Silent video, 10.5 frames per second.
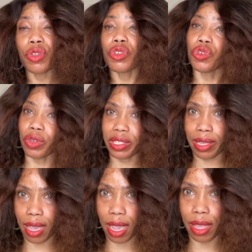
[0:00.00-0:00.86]
your
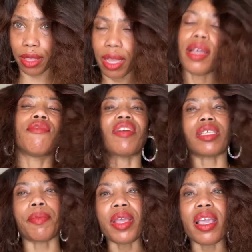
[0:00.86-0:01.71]
skin.
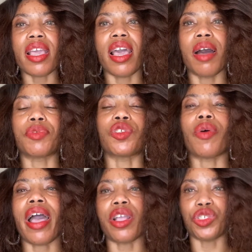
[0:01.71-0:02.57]
Vitamin E helps to
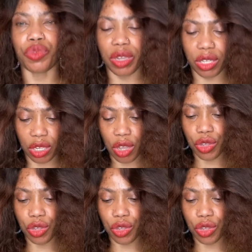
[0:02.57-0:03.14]
hydrate